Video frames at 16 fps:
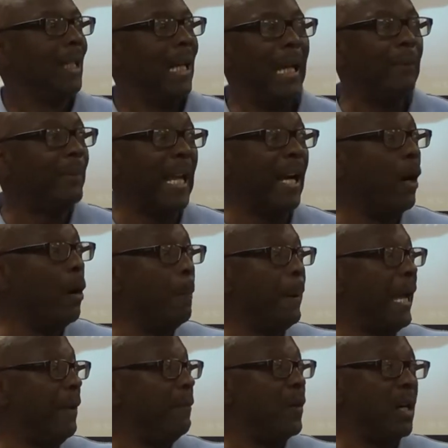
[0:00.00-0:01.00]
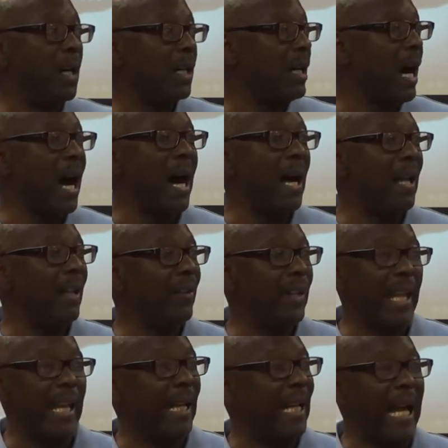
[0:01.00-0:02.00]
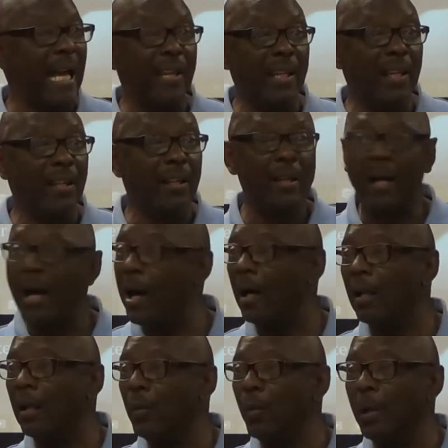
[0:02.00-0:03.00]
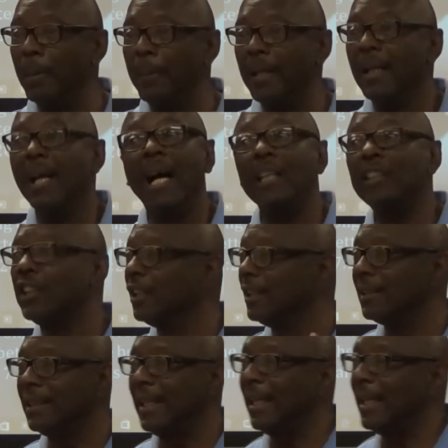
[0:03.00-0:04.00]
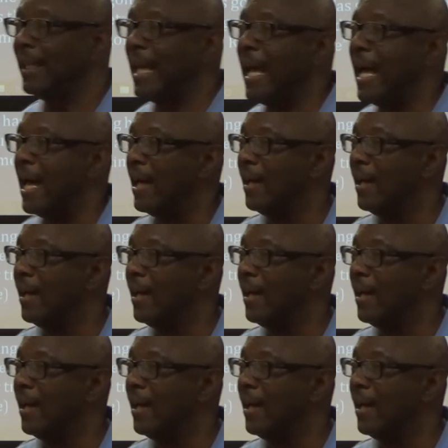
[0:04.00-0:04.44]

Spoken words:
if they going to pay for a car, they ain't got nothing. All the women. I shouldn't have said that.